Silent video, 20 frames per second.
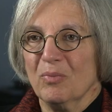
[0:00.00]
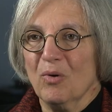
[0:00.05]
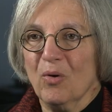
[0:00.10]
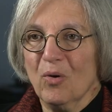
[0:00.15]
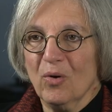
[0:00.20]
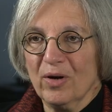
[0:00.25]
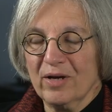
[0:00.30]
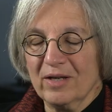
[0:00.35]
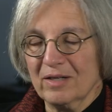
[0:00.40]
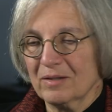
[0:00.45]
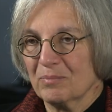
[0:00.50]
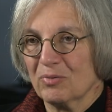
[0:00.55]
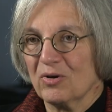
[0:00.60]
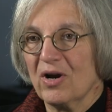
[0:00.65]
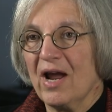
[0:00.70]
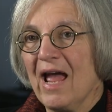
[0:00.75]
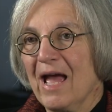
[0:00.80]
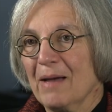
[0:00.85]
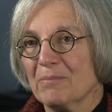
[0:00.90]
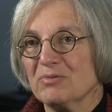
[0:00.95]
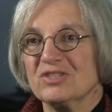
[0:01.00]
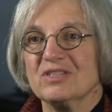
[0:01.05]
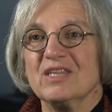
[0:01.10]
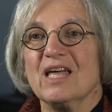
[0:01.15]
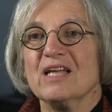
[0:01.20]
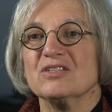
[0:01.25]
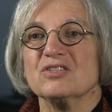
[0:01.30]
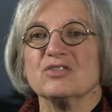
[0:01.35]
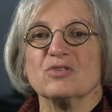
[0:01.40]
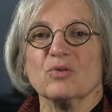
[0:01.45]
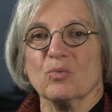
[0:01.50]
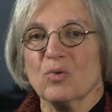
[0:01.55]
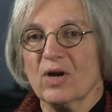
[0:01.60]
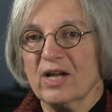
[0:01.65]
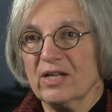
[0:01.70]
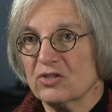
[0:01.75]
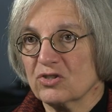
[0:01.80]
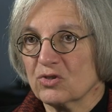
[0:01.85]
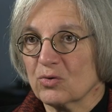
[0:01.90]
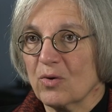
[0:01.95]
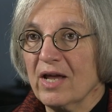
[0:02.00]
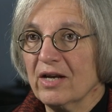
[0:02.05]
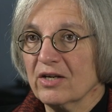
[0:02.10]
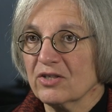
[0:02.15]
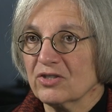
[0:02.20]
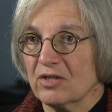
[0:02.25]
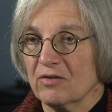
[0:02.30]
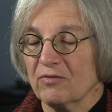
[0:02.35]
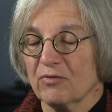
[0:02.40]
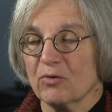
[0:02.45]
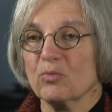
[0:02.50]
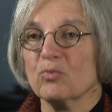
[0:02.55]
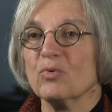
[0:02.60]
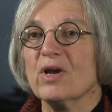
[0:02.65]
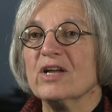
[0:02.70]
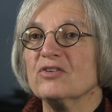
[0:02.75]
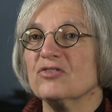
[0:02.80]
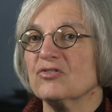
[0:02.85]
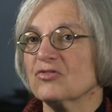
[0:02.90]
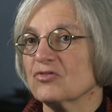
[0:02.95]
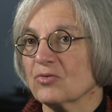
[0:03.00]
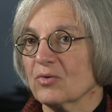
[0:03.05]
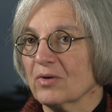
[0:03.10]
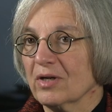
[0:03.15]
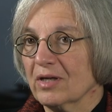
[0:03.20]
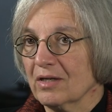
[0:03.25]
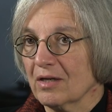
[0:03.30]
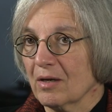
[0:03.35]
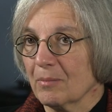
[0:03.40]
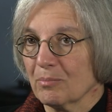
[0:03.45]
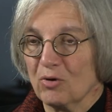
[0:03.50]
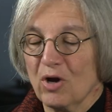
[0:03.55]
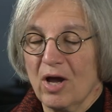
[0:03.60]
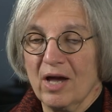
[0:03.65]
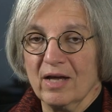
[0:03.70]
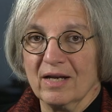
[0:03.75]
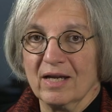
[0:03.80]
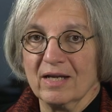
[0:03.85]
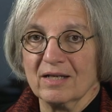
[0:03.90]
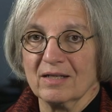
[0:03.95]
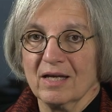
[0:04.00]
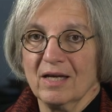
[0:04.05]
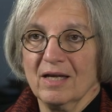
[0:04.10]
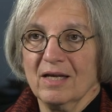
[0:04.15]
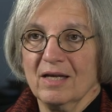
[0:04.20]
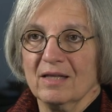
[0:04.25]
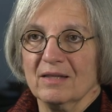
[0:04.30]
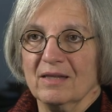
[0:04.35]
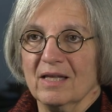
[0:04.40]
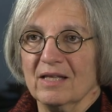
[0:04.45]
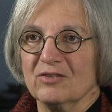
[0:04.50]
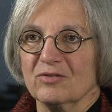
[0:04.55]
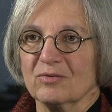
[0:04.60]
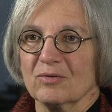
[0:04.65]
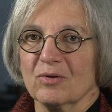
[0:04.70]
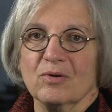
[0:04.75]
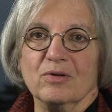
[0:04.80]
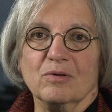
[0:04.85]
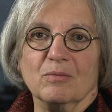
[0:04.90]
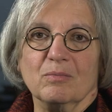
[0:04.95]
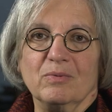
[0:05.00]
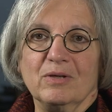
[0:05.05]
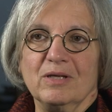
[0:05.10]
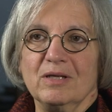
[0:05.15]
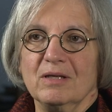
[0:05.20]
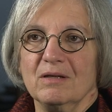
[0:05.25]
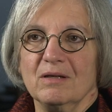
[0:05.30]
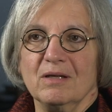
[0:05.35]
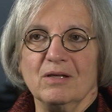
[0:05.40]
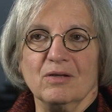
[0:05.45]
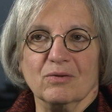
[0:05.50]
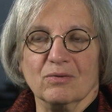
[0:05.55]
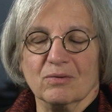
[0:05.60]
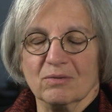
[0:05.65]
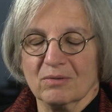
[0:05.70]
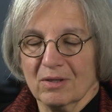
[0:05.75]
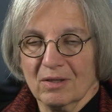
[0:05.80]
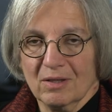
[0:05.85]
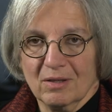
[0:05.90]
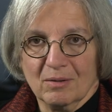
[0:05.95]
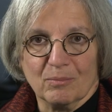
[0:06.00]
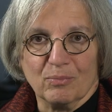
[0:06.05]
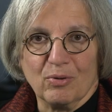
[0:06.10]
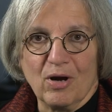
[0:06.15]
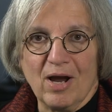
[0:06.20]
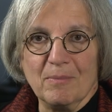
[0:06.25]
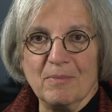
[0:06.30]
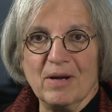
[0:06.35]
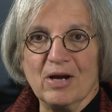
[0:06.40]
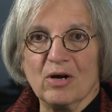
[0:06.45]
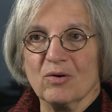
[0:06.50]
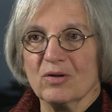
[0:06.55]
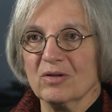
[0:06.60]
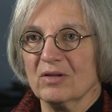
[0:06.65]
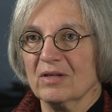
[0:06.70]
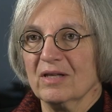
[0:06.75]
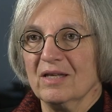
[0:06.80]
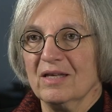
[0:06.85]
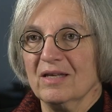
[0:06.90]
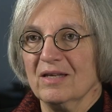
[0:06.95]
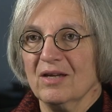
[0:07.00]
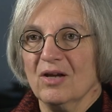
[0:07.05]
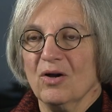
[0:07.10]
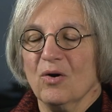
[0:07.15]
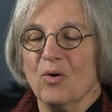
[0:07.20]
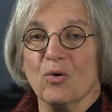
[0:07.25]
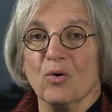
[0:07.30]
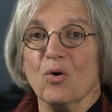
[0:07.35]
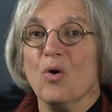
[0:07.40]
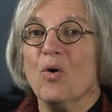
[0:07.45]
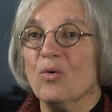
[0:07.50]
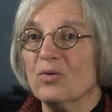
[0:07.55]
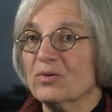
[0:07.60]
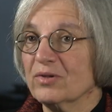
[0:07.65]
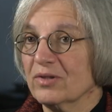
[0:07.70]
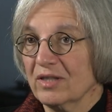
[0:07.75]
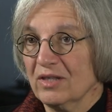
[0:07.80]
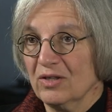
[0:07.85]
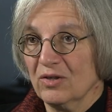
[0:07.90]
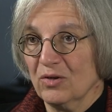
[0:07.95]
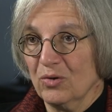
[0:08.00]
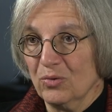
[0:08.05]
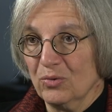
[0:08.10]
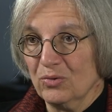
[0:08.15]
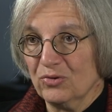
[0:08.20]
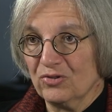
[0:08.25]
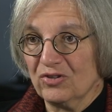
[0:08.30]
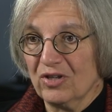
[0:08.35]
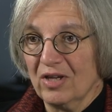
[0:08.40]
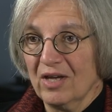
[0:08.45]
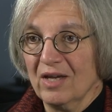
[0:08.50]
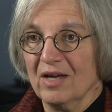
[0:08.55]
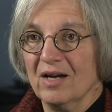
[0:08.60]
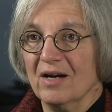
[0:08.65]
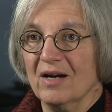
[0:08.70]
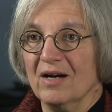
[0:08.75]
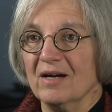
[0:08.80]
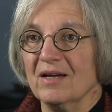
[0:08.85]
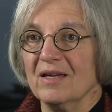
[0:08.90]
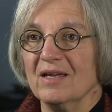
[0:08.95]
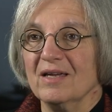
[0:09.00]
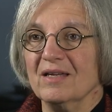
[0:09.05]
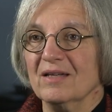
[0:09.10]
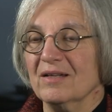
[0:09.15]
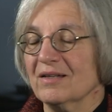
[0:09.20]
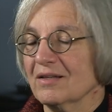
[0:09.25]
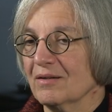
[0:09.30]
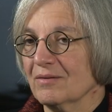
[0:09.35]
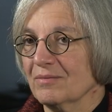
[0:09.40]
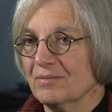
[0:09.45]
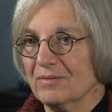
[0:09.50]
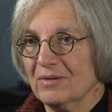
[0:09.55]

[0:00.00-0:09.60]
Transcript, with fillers: point, perhaps that's the right strategy for registering a product that's going to be either primarily or only used uh, in, a,